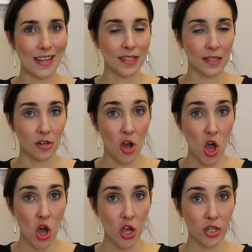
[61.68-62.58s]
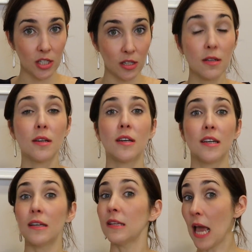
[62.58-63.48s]
and it doesn't hurt?
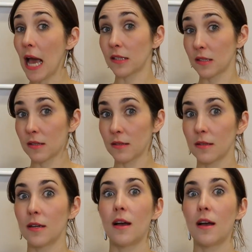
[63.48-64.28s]
Yes.